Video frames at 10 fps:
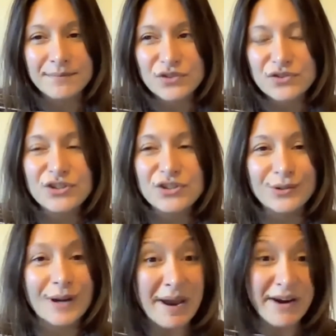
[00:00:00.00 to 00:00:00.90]

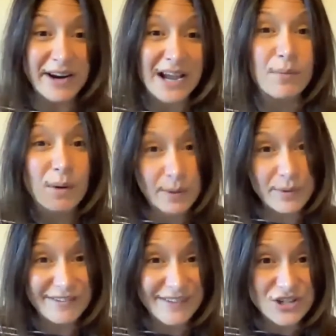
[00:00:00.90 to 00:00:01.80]
to America, where we
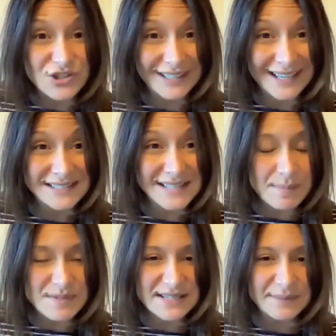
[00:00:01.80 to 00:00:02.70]
were eventually
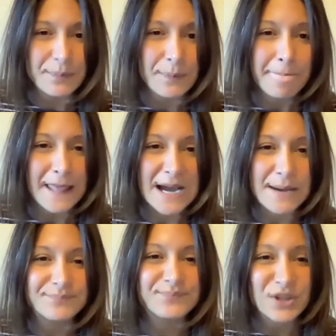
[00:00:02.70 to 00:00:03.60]
accepted,
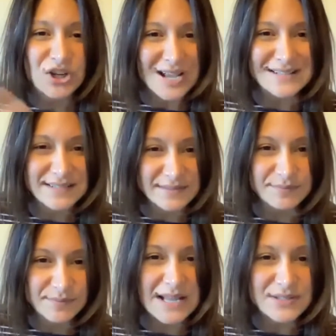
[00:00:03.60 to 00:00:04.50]

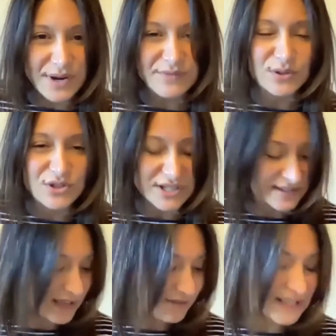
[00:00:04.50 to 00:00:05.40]
as refugees
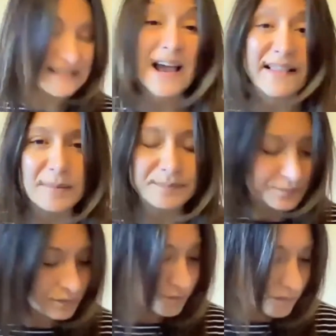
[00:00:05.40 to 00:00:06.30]
and given asylum.
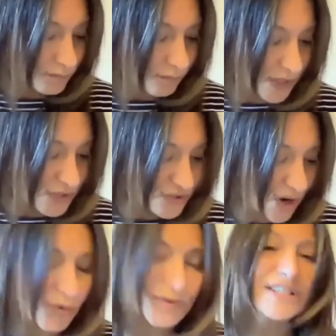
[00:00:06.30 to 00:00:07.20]

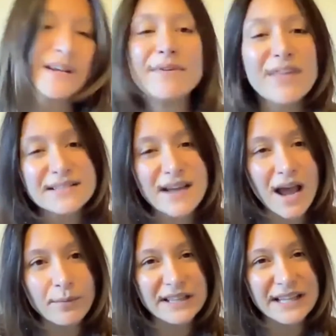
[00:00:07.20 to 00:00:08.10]
So for some of that
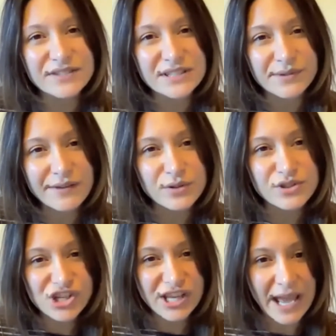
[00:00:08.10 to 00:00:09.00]
time, we lived in a
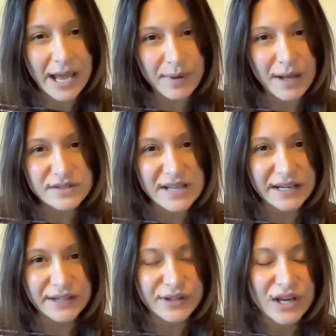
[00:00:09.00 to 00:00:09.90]
refugee camp
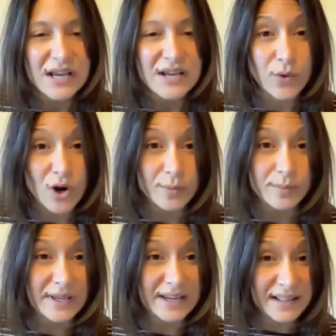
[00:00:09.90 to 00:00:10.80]
outside of
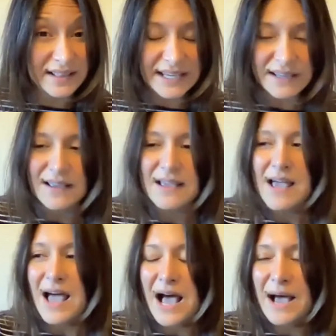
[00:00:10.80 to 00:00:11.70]
Rome in Italy.
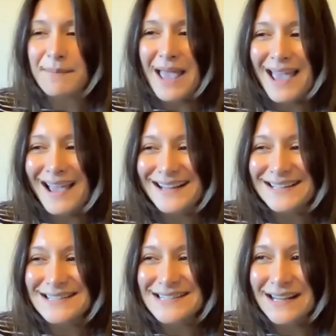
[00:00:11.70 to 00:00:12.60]

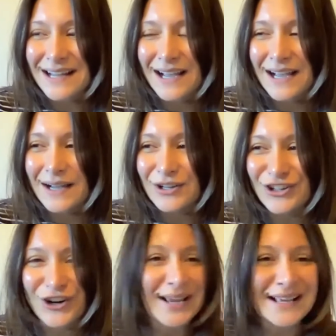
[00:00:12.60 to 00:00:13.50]

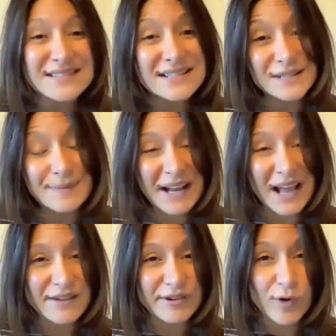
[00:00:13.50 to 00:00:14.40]
I guess this has been
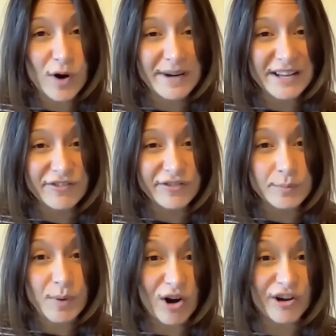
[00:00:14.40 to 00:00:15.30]
kind of a formative
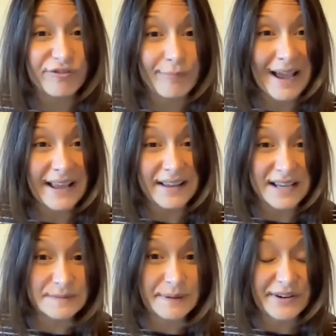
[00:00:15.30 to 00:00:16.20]
part of my
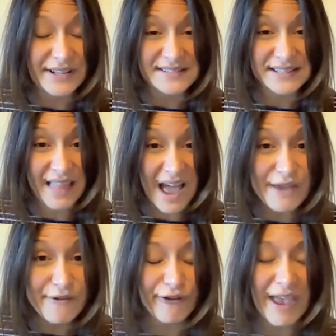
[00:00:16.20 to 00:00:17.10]
experience in
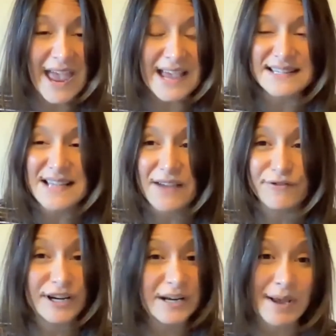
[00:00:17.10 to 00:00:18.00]
life. And
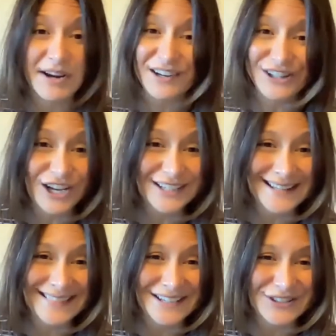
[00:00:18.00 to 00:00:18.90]
I've written about it a lot
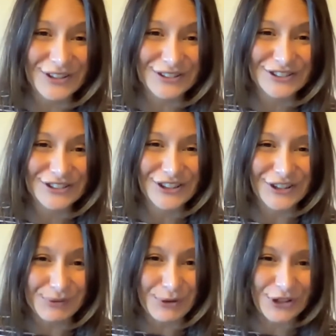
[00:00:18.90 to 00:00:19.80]
in the adult,
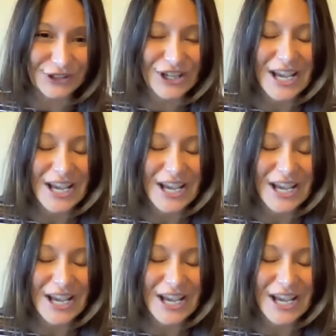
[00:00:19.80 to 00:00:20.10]
world.